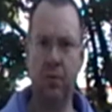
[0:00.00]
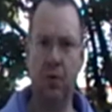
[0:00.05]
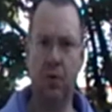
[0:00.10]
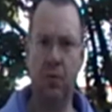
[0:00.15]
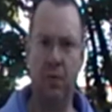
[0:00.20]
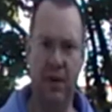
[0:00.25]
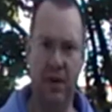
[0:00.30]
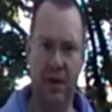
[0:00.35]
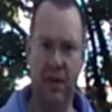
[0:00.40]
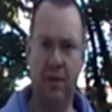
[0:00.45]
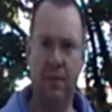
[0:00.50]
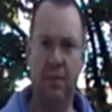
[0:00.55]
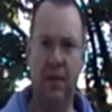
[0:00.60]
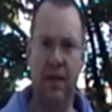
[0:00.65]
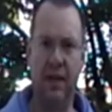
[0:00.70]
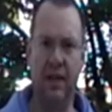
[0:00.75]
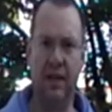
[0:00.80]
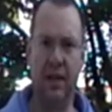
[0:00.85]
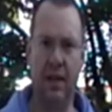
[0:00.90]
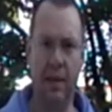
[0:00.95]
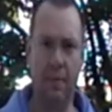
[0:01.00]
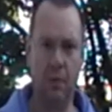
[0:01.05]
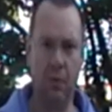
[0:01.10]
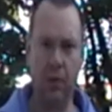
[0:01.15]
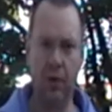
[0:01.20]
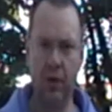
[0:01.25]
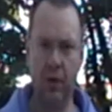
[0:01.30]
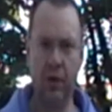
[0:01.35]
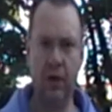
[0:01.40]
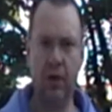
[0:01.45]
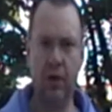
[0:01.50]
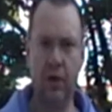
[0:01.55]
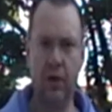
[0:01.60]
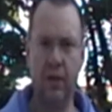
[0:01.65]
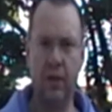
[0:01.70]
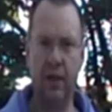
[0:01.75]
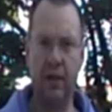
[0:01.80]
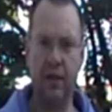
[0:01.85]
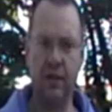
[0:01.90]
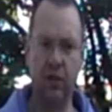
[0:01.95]
probe in the meat. I'm only going to
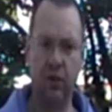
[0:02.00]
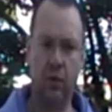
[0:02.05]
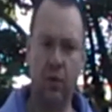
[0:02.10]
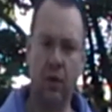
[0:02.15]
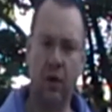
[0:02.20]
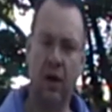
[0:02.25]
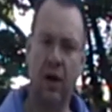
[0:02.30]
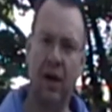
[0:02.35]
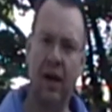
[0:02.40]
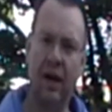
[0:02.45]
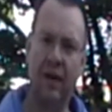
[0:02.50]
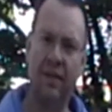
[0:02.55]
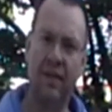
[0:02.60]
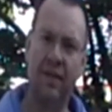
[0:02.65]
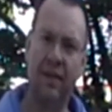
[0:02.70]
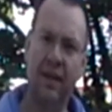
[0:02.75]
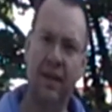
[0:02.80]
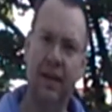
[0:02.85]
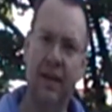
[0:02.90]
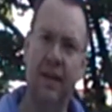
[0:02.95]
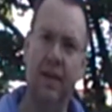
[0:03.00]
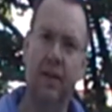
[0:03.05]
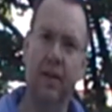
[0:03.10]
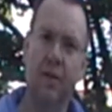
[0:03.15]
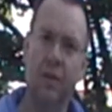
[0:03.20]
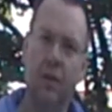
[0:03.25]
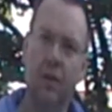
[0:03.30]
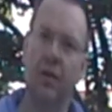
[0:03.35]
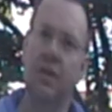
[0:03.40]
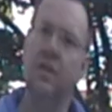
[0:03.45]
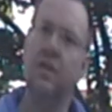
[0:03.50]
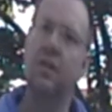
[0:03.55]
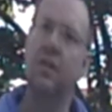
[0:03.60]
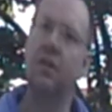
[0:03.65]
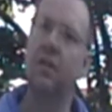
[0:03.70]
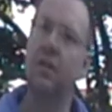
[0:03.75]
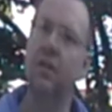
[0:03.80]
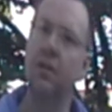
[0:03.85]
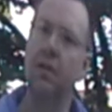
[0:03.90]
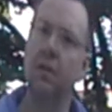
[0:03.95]
cook it to where I think it looks
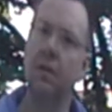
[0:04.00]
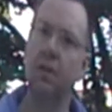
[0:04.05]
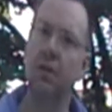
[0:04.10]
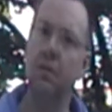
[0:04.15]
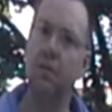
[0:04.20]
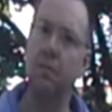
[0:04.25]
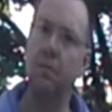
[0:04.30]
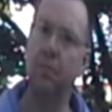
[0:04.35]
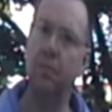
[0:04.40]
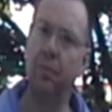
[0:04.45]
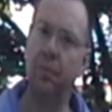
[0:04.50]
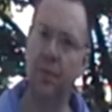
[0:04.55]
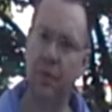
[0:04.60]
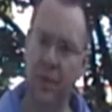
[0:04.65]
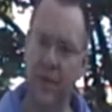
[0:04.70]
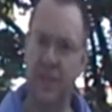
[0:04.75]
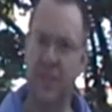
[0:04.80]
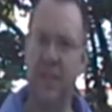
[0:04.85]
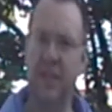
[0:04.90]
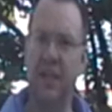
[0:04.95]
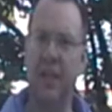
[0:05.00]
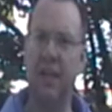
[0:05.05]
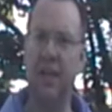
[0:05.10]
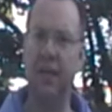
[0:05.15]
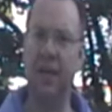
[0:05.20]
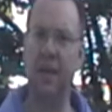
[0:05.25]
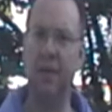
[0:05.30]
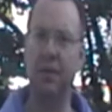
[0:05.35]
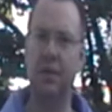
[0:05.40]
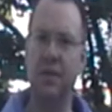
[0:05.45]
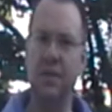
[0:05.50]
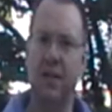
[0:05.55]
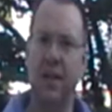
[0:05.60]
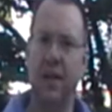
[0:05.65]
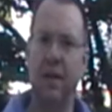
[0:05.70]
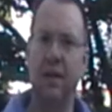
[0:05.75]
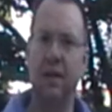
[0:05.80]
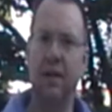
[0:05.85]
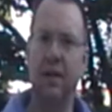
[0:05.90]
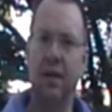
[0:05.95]
pleasing on the
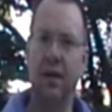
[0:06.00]
outside.